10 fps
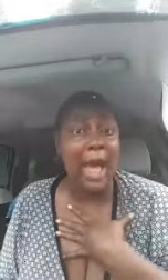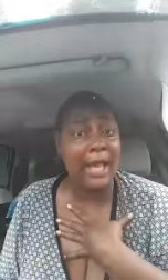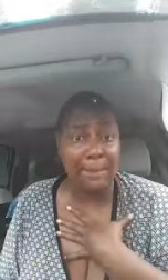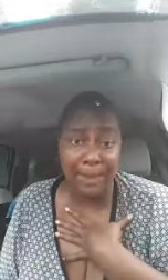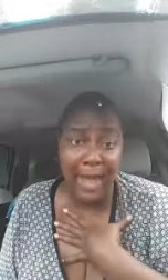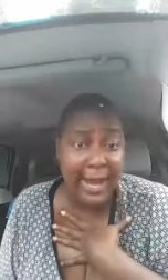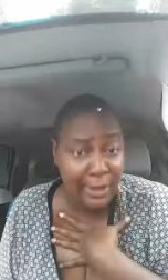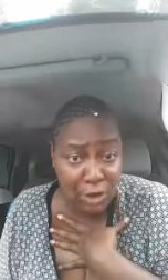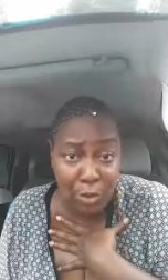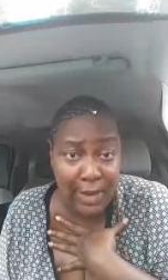I get paid
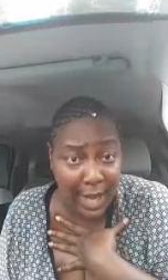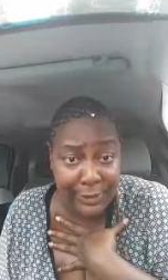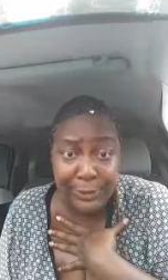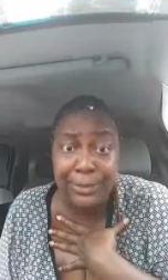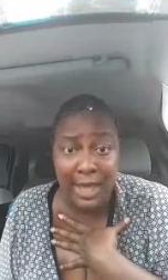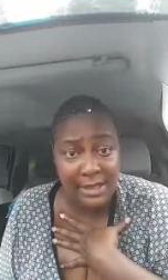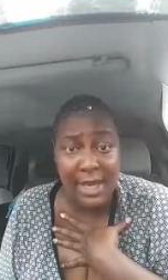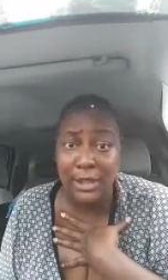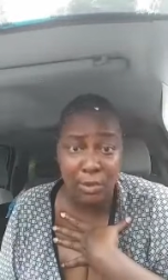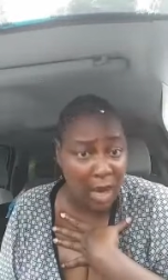to do what I do. Yes,
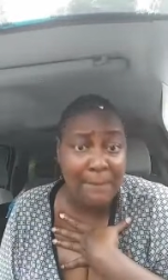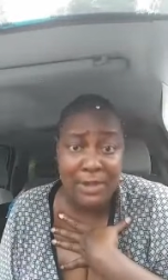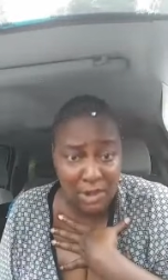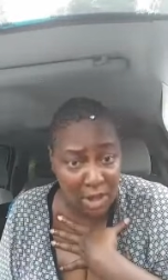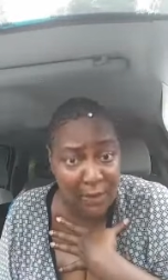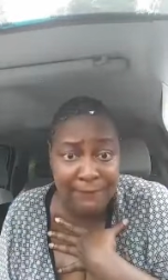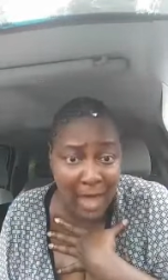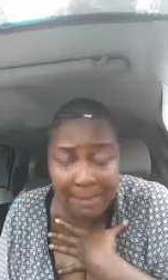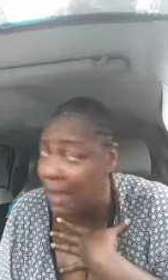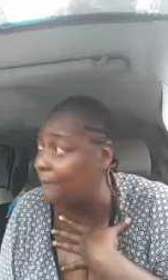I do. I'm a
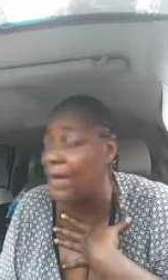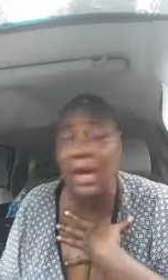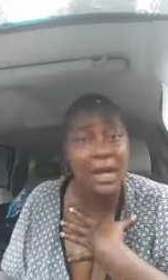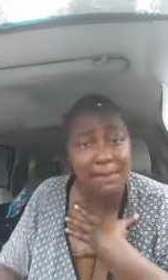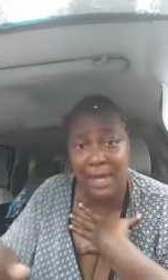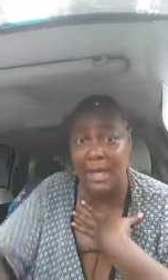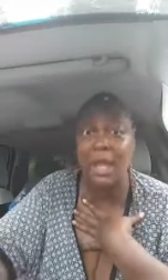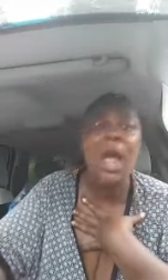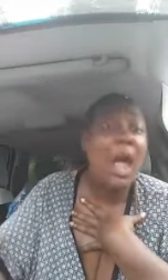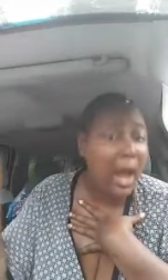certified motherfucker
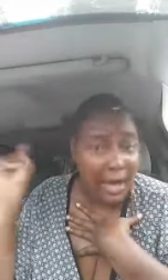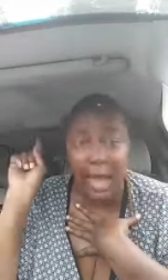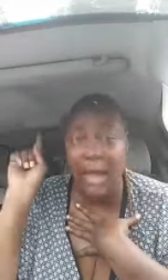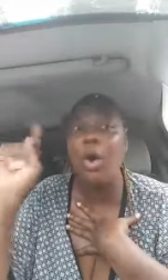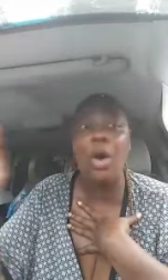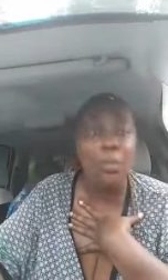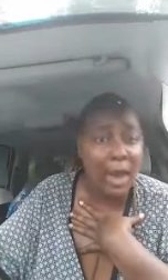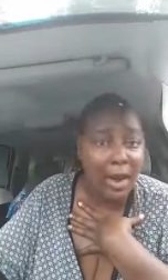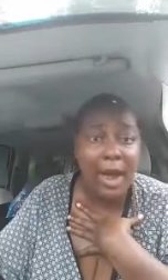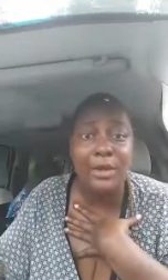comedian and I go around,
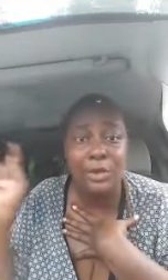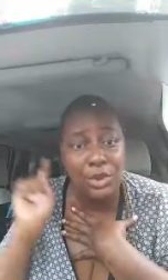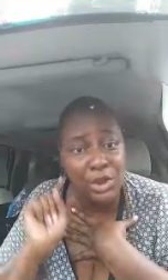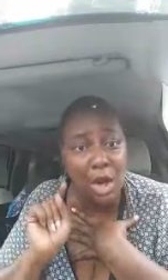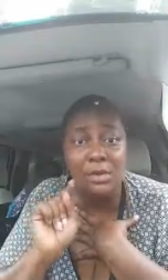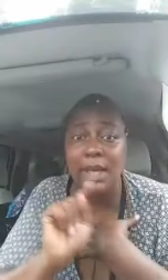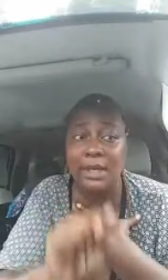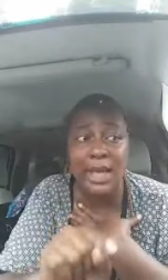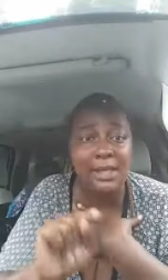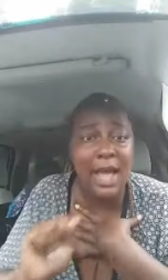I do shows,
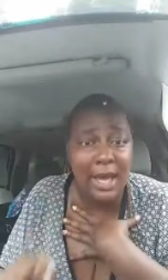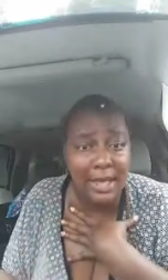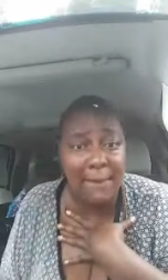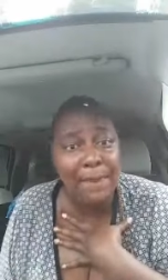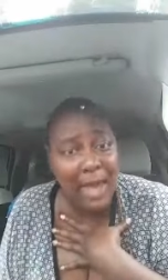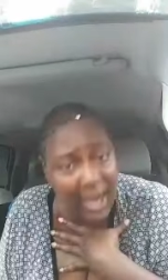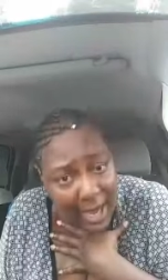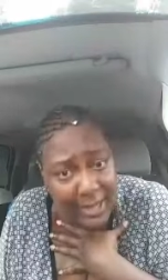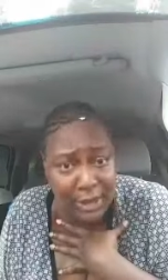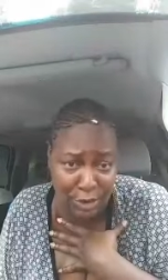and yes, I get
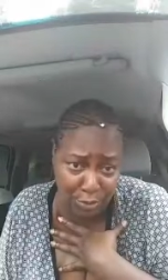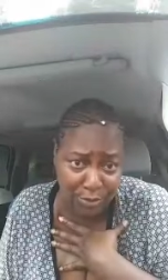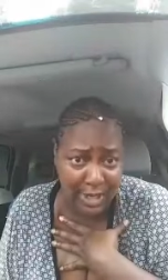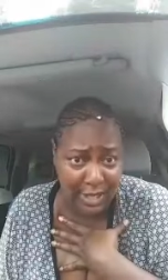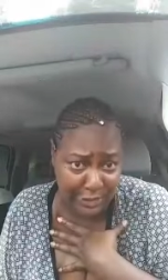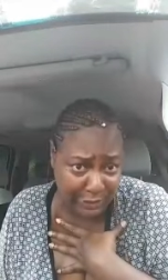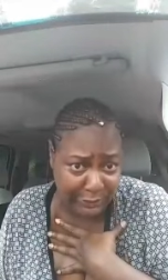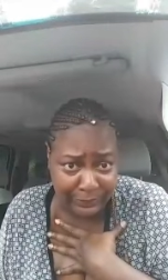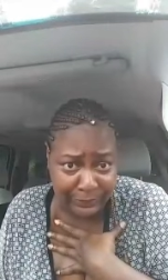paid to do what I do.